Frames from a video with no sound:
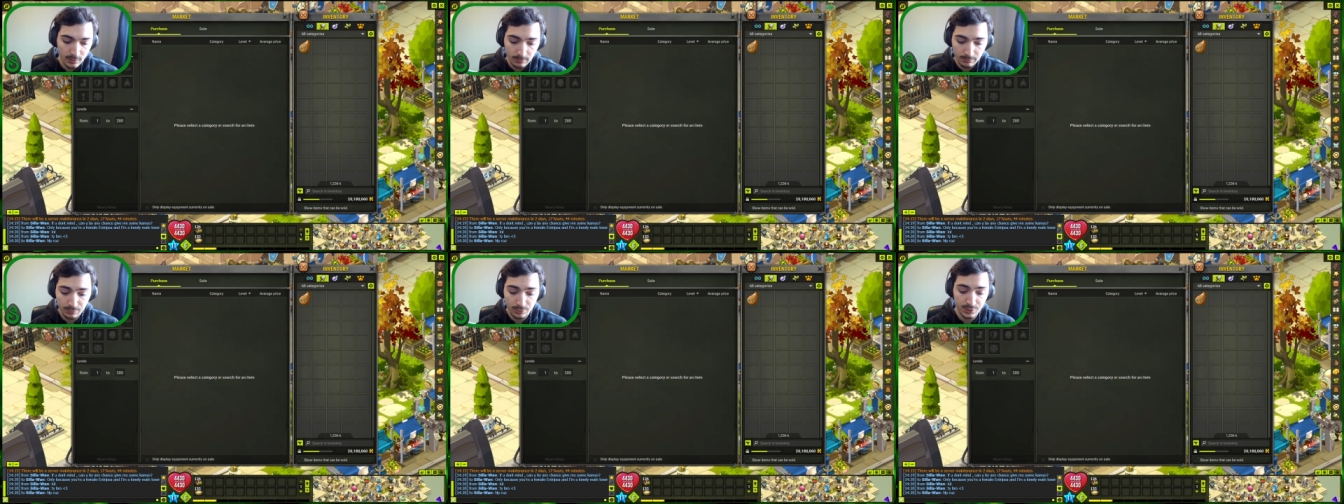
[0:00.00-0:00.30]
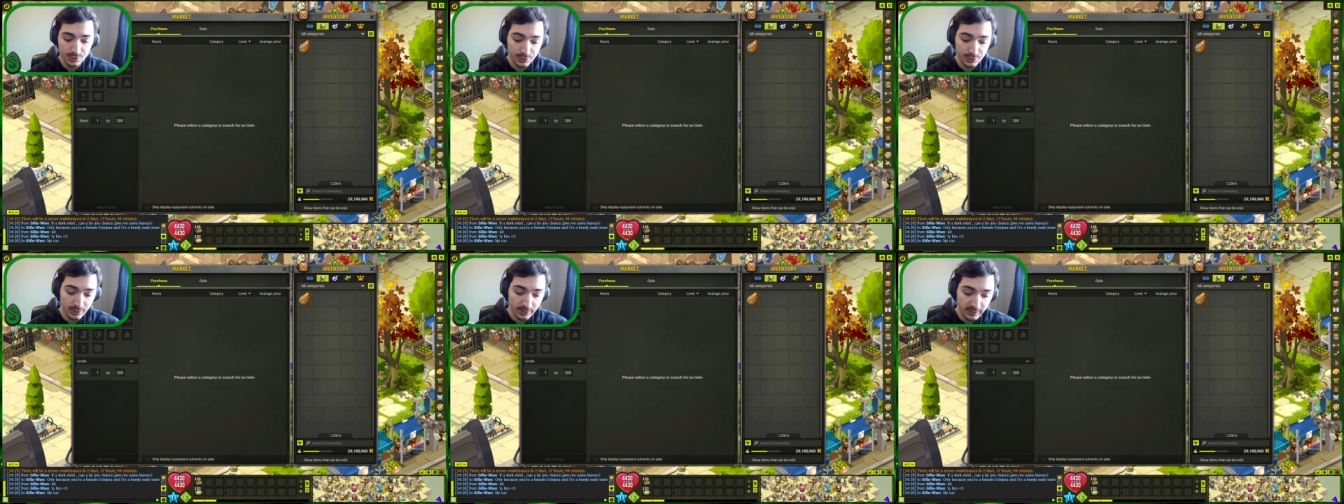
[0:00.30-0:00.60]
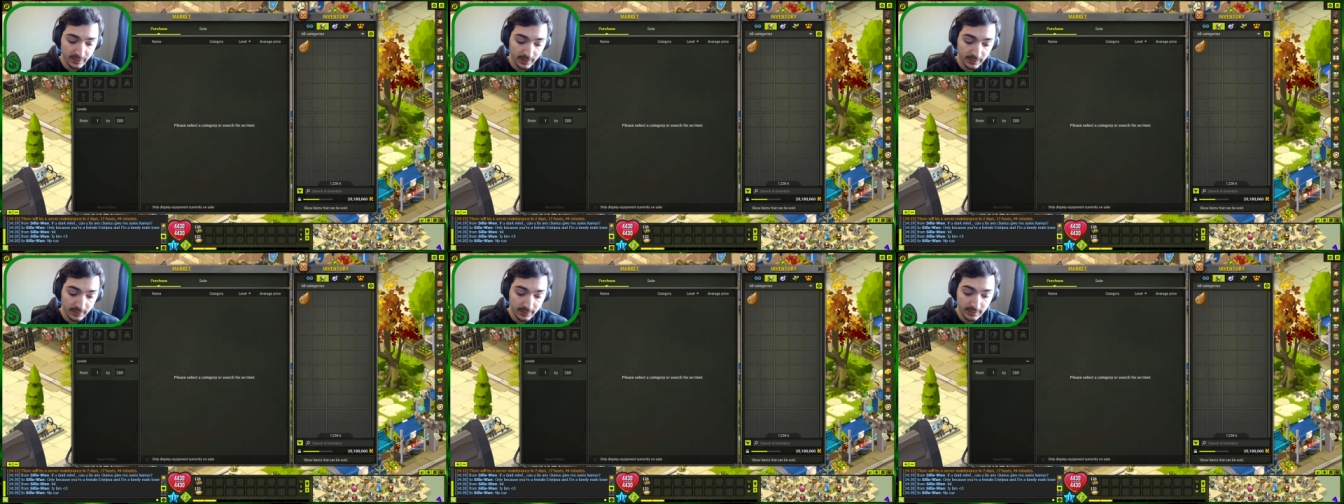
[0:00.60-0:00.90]
Pretty sure
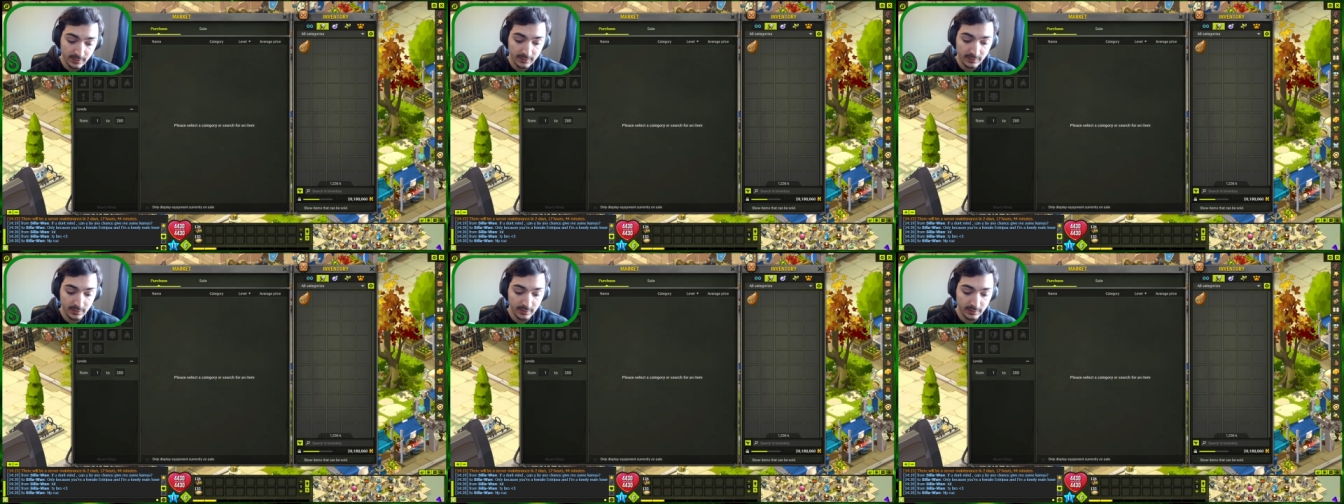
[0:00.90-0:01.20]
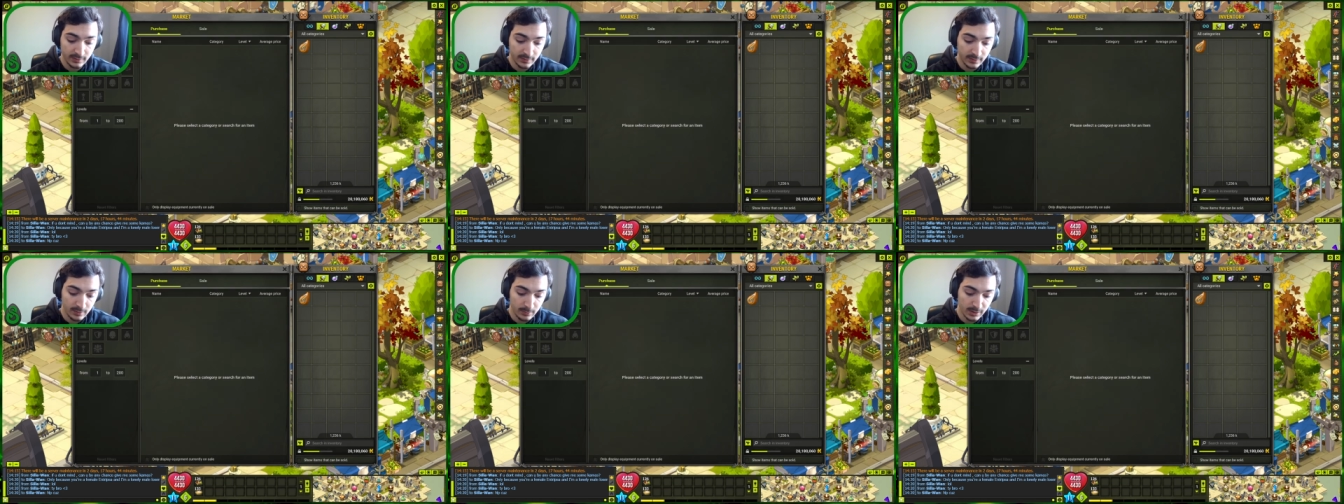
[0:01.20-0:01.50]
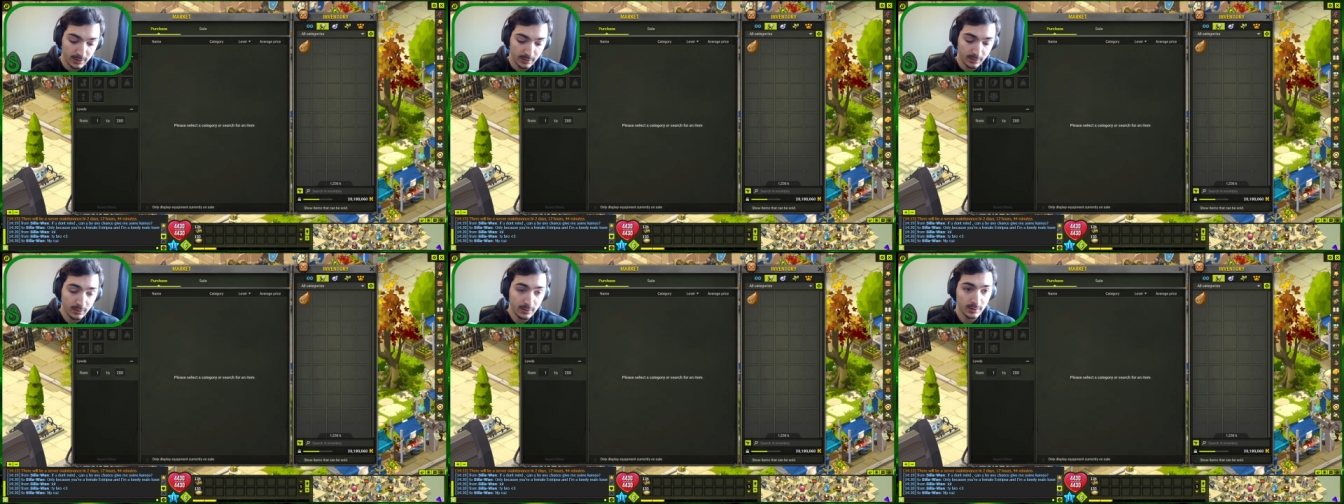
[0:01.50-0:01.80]
it's like sixty
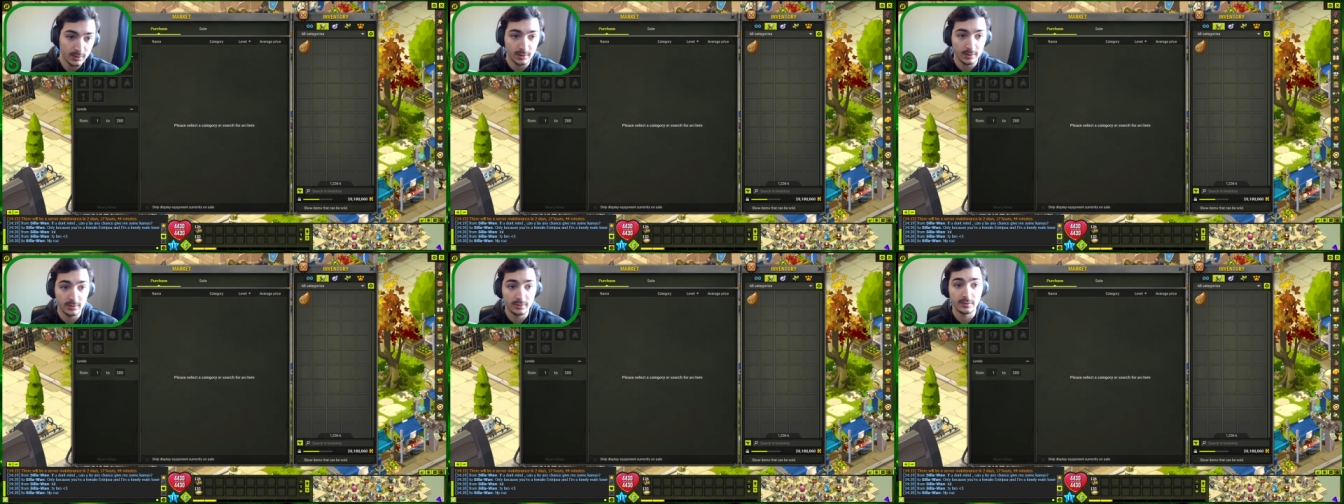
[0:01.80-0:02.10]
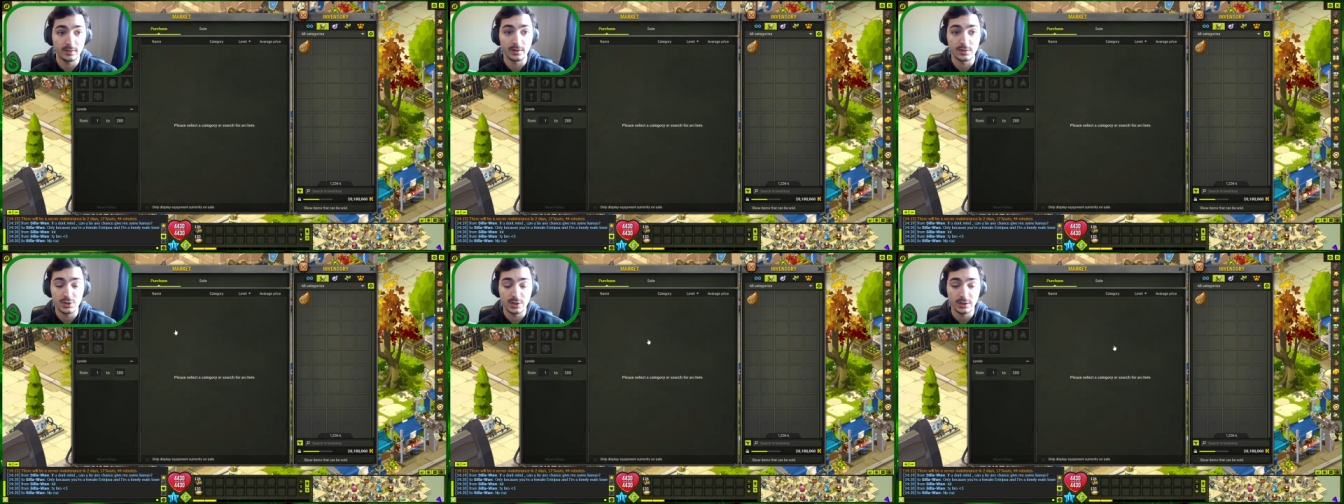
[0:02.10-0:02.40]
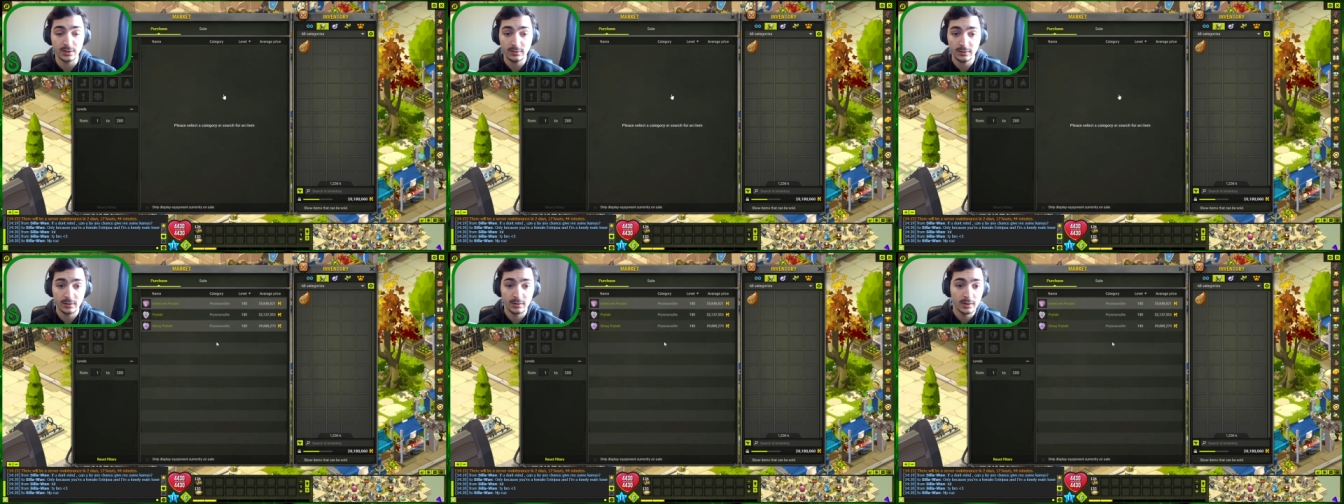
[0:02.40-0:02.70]
mil last I
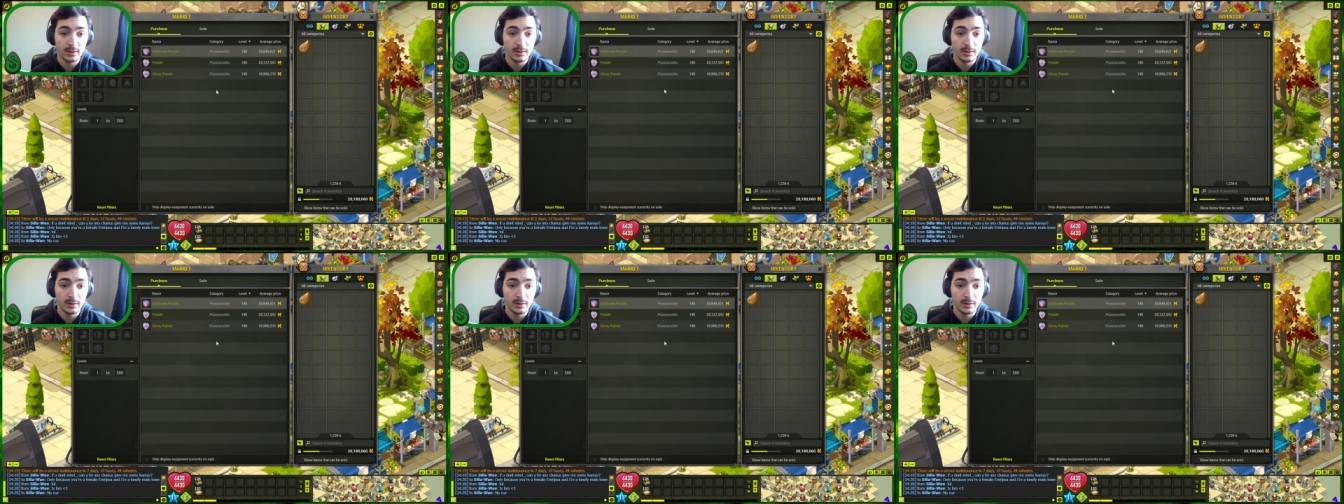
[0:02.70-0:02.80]
checked.